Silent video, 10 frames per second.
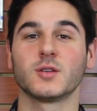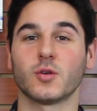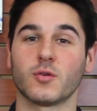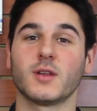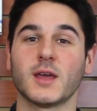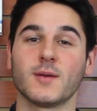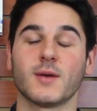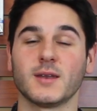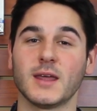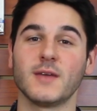Notre Dame,
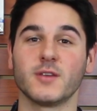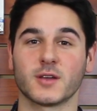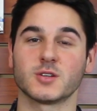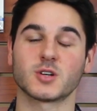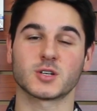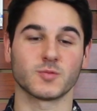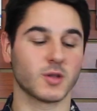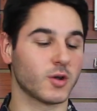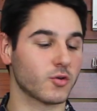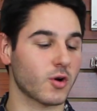and Navy in conjunction with
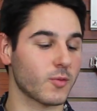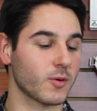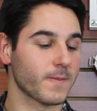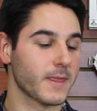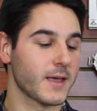Under Armour.